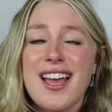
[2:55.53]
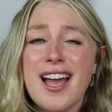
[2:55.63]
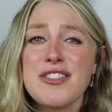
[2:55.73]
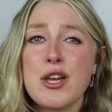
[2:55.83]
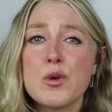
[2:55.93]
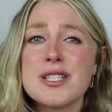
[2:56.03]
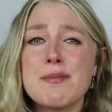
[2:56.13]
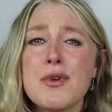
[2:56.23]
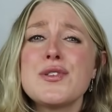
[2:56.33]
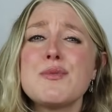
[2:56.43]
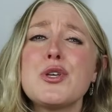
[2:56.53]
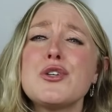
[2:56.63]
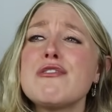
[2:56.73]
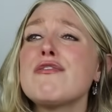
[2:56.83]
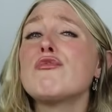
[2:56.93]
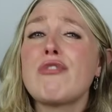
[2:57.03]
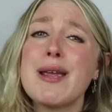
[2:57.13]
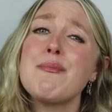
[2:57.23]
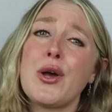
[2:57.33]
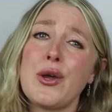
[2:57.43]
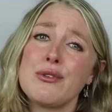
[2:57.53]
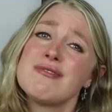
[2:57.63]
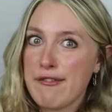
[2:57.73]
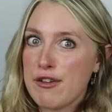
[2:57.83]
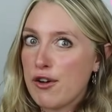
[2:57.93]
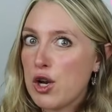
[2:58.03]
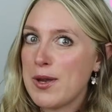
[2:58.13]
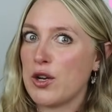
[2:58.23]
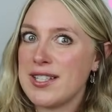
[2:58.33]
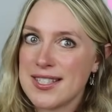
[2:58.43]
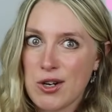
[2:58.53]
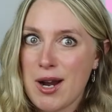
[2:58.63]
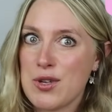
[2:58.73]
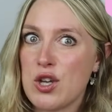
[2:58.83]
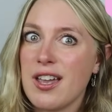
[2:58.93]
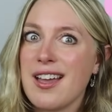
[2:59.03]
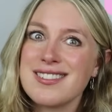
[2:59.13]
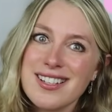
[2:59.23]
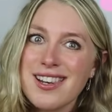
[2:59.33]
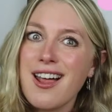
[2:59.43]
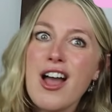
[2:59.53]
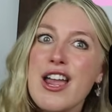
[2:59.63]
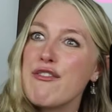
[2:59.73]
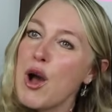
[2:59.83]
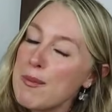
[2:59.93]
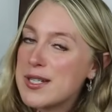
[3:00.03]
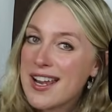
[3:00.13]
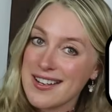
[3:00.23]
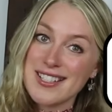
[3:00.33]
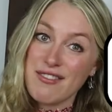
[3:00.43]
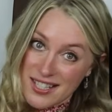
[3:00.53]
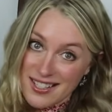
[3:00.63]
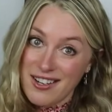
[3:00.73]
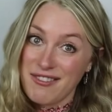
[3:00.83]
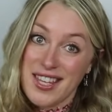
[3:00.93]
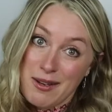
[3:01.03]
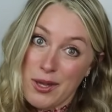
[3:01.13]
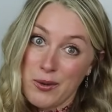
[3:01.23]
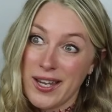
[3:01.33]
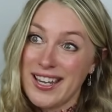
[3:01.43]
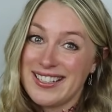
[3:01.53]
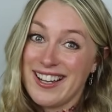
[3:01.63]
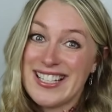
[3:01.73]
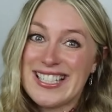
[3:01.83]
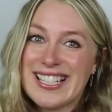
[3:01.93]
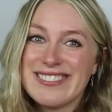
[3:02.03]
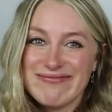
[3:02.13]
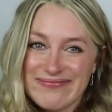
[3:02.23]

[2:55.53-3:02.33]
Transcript: And there was the most beautiful rainbow. If you follow me on Instagram, you can get live updates of this kind of thing, by the way, guys.